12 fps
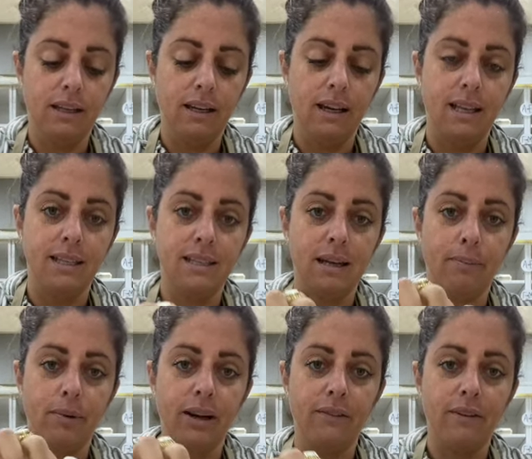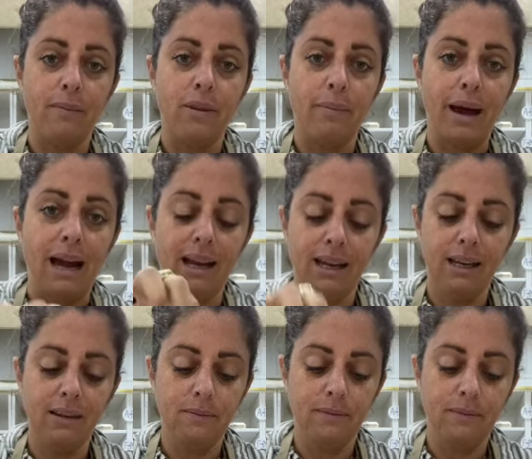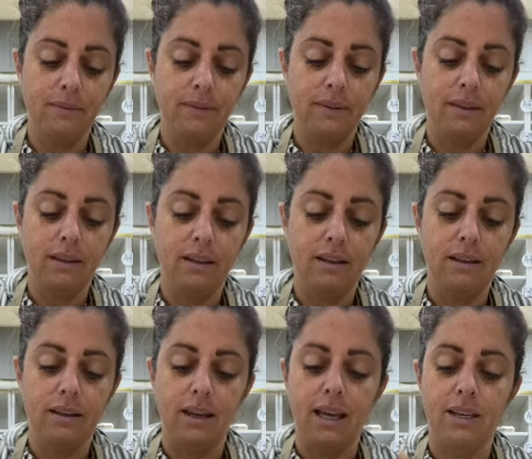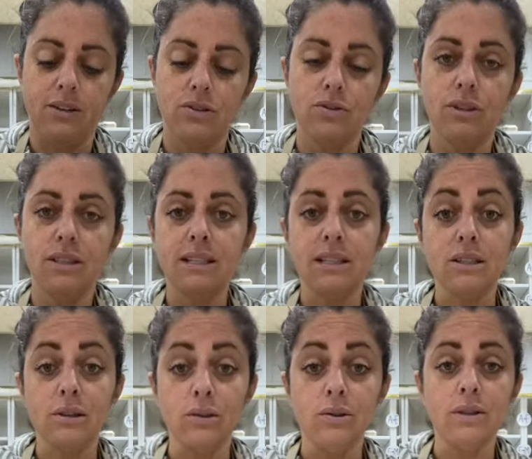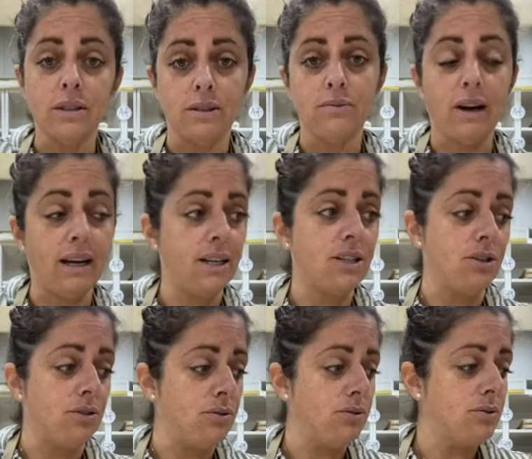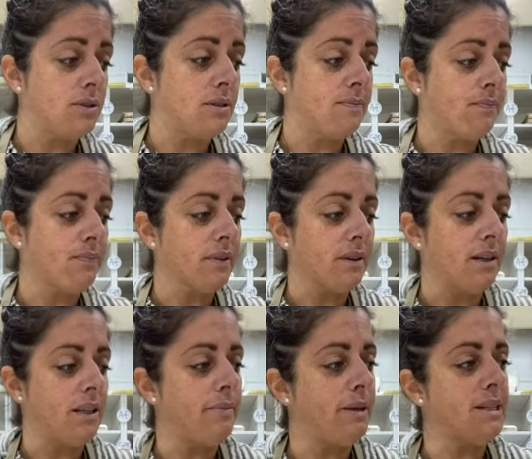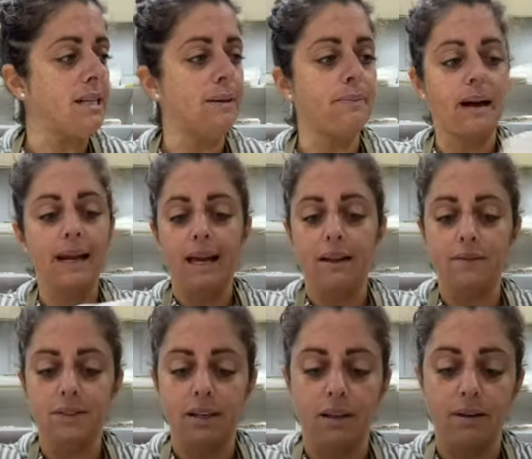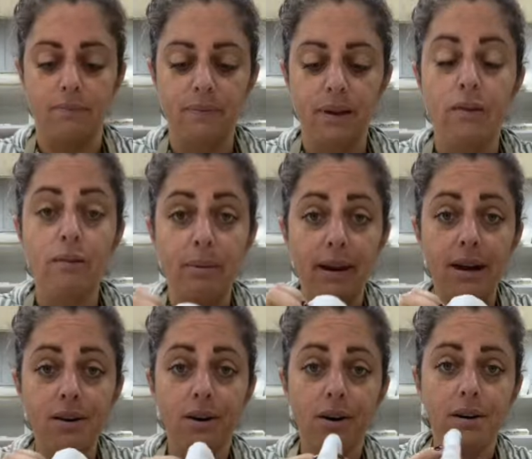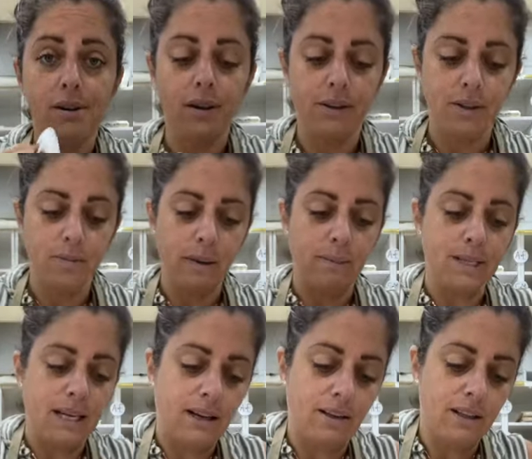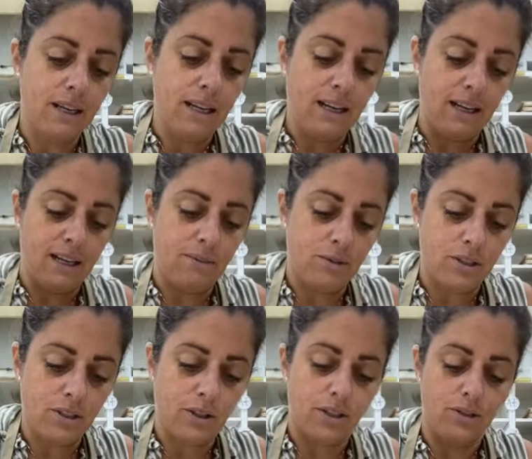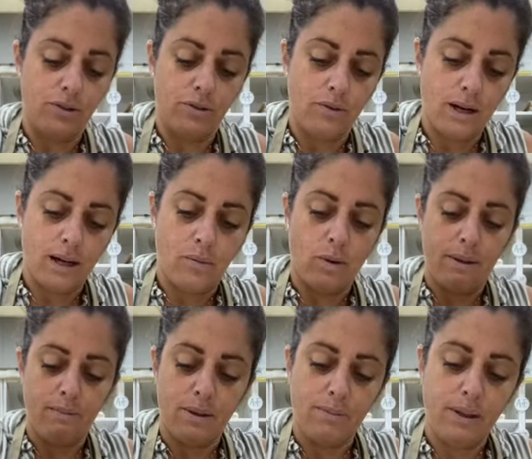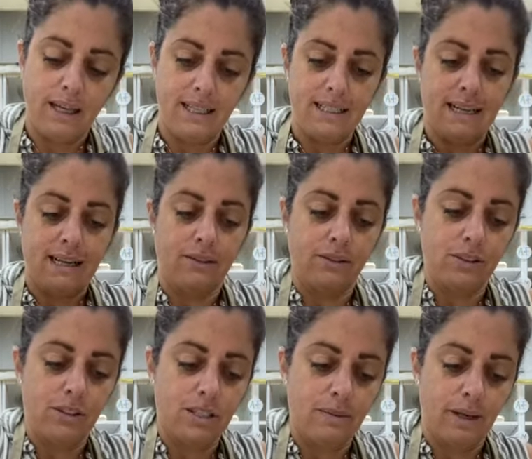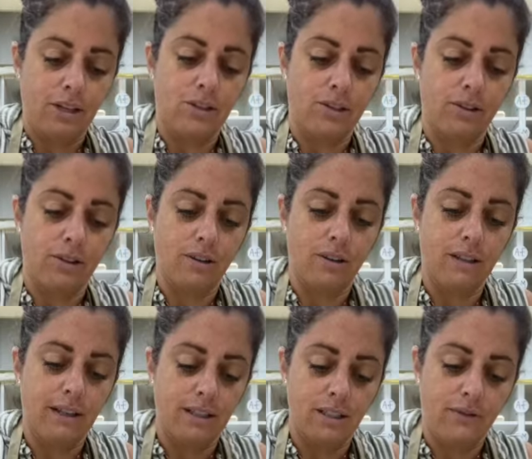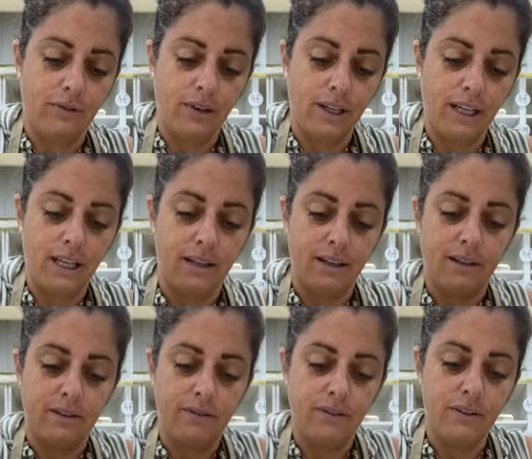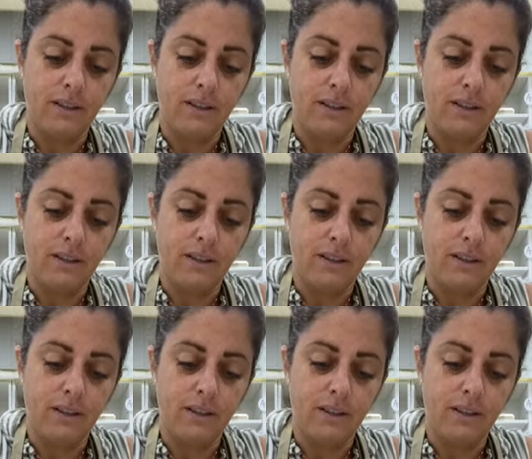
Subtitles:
and separate from the backing. And as soon as it's loose, it's ready to use. In the meantime, I have some rubbing alcohol on this paper towel, and I'm just going to wipe the plate down just to make sure it's free of